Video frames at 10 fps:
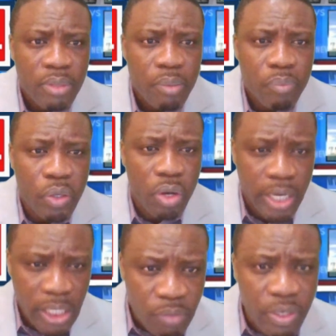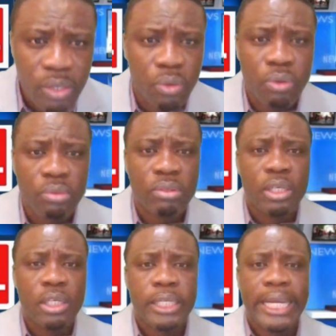Because even though
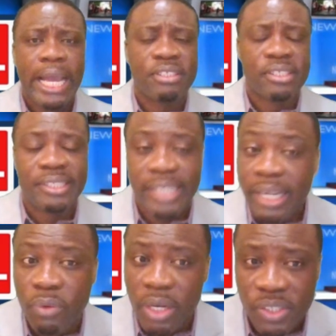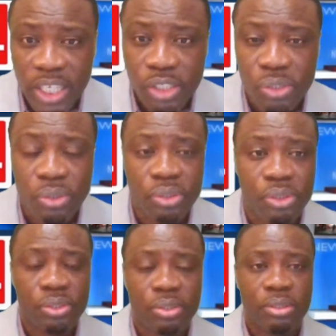they have serious issues,